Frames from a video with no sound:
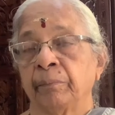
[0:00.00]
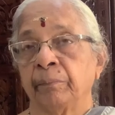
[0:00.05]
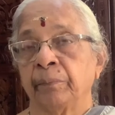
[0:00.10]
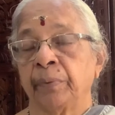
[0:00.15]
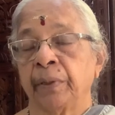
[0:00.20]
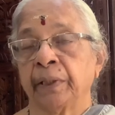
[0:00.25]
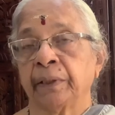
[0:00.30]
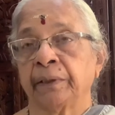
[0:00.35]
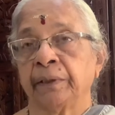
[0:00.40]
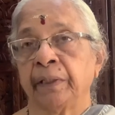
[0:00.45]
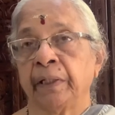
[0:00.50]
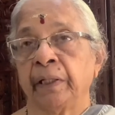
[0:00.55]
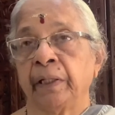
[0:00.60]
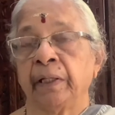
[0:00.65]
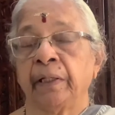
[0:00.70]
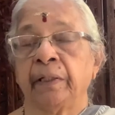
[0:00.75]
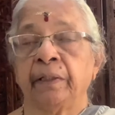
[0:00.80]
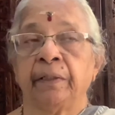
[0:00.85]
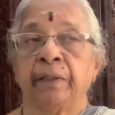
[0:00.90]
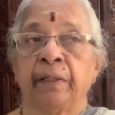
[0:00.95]
bhakti
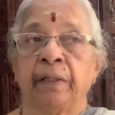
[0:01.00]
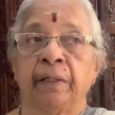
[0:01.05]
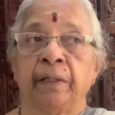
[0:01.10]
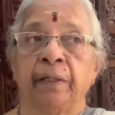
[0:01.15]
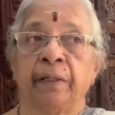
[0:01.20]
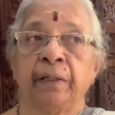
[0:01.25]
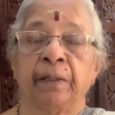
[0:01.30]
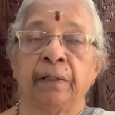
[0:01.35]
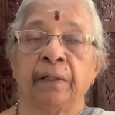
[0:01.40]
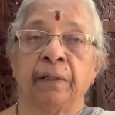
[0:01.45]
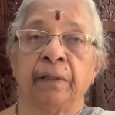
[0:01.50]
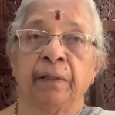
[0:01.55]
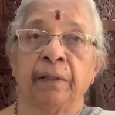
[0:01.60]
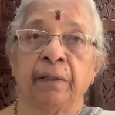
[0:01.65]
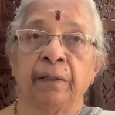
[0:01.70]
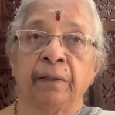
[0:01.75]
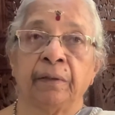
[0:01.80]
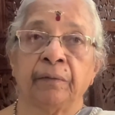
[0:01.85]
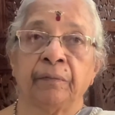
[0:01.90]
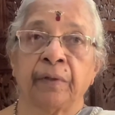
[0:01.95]
in the
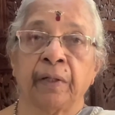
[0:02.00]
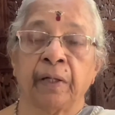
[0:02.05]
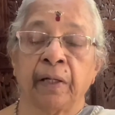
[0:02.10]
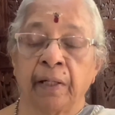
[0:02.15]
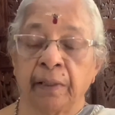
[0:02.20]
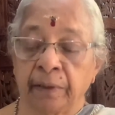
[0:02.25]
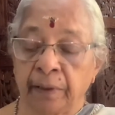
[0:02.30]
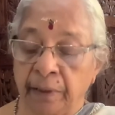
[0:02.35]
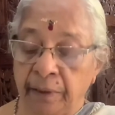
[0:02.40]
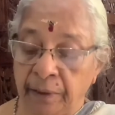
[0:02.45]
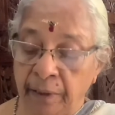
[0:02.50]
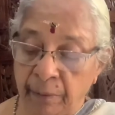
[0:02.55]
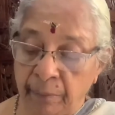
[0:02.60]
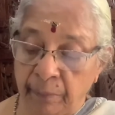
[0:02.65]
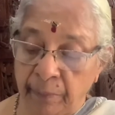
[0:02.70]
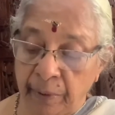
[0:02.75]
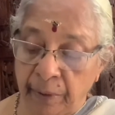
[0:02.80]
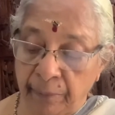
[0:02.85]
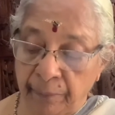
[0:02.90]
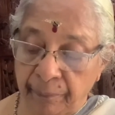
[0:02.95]
Sanatana
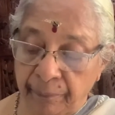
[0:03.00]
Dharma.